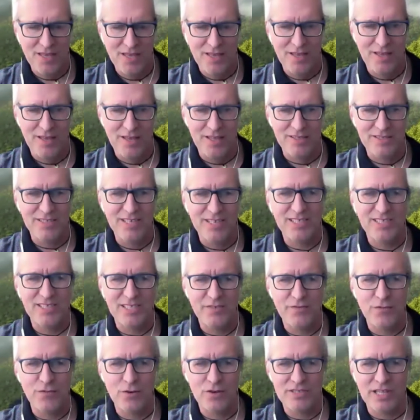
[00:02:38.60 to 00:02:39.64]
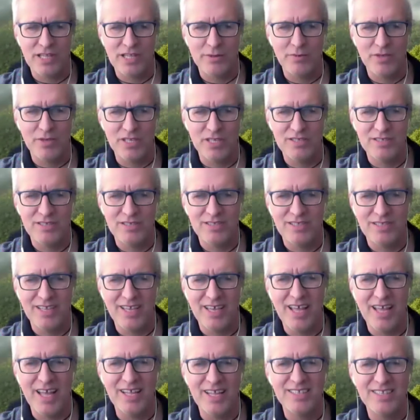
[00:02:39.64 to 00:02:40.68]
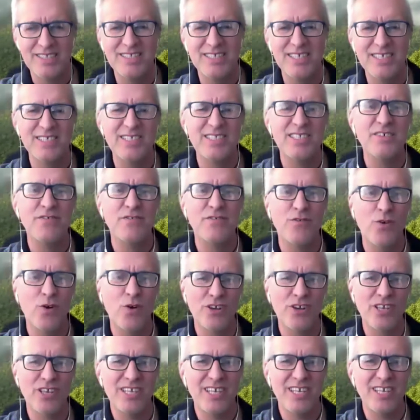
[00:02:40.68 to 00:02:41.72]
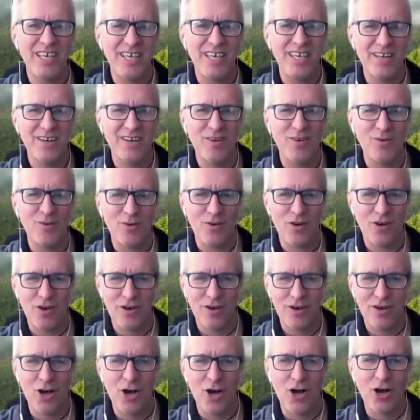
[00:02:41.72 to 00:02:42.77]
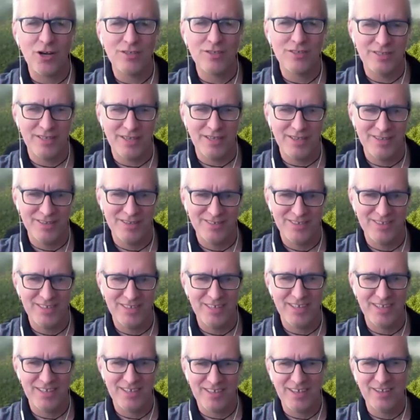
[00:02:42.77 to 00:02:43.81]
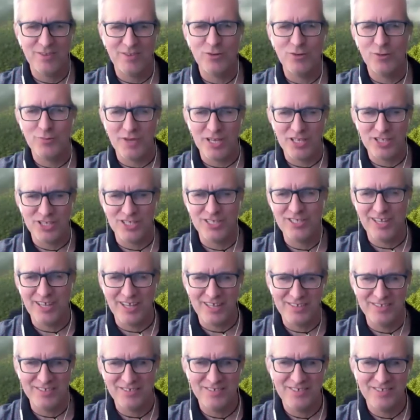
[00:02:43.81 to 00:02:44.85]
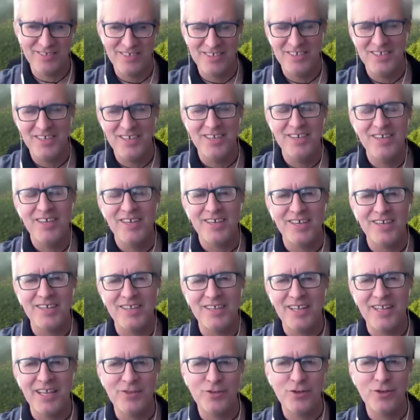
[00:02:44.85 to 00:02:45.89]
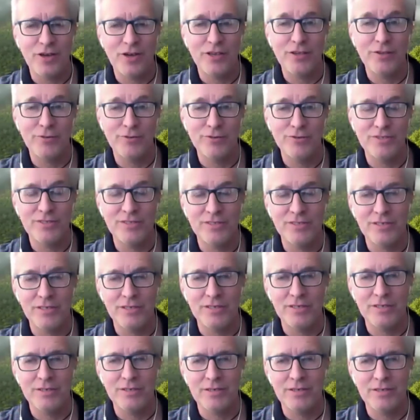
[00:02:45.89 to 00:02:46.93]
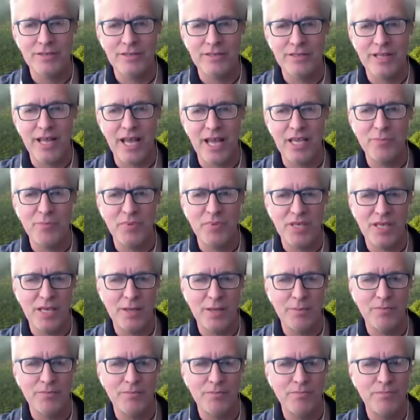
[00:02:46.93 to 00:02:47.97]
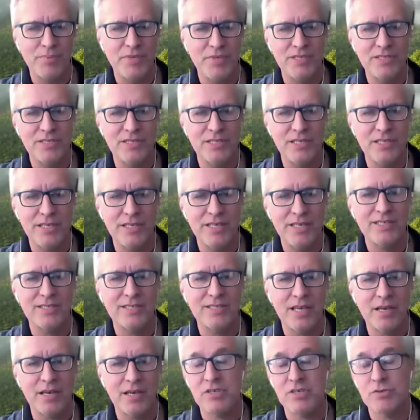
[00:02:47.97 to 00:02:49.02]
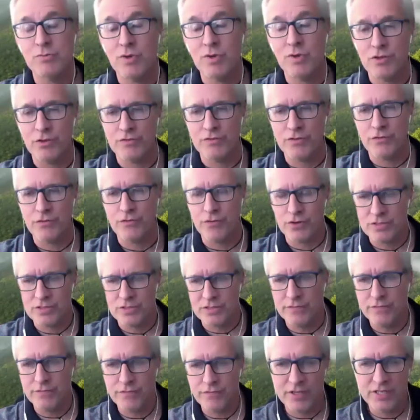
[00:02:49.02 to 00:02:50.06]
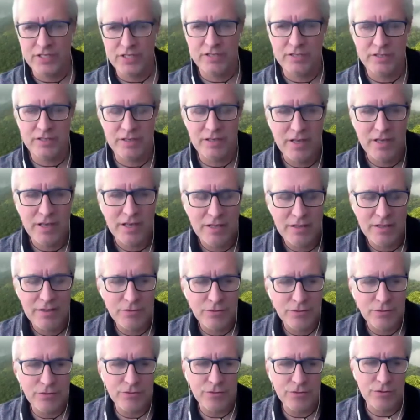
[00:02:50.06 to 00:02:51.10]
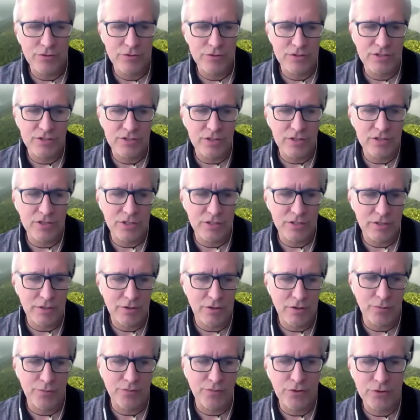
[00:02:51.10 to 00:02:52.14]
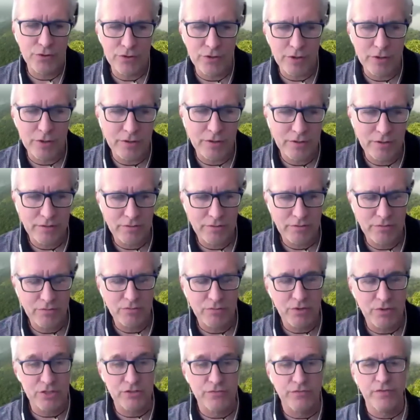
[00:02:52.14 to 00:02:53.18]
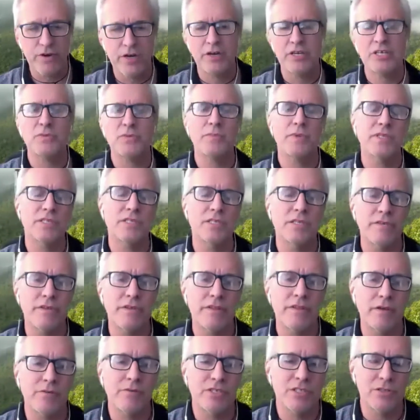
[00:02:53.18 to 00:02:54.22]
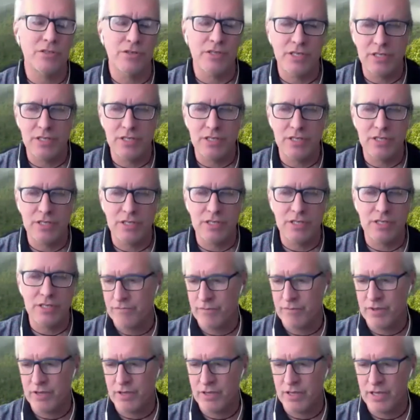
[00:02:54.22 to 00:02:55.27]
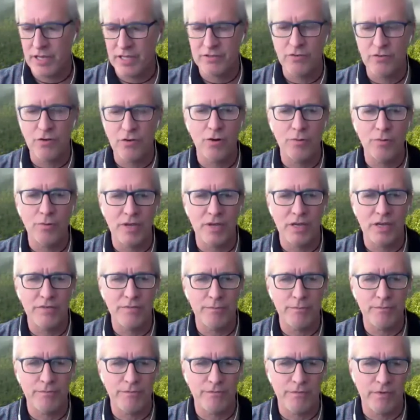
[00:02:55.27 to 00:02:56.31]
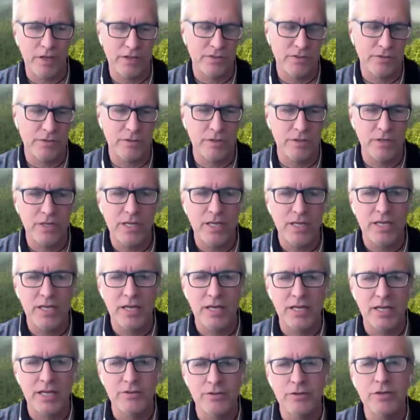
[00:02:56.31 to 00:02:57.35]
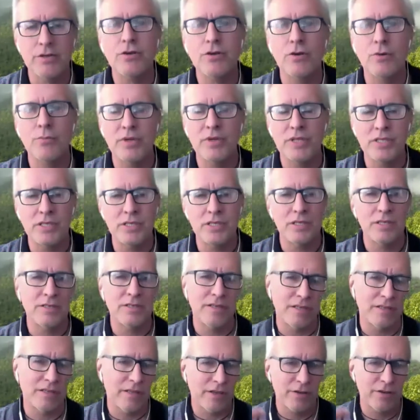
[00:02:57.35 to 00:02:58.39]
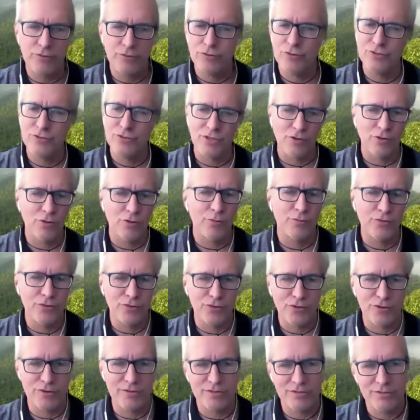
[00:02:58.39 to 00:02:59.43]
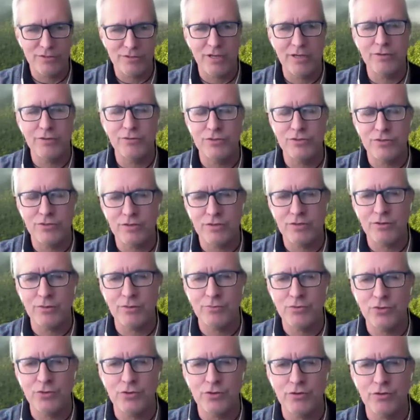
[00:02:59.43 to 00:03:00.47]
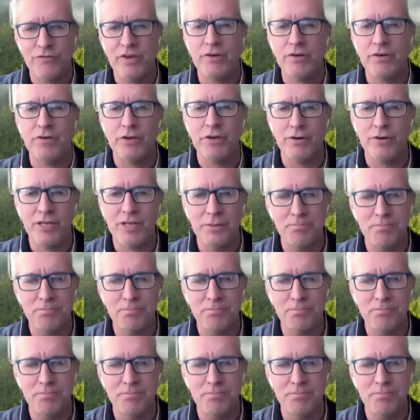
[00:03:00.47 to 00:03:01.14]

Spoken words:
And 64, that means they had 64 kilo-octet. Can you imagine that? And later I used an IBM PC XT. I was one of the first in France to use such a computer. It was very expensive, and I was lucky to have at home. My father had a company, and then I could use a computer. So I used a computer very early.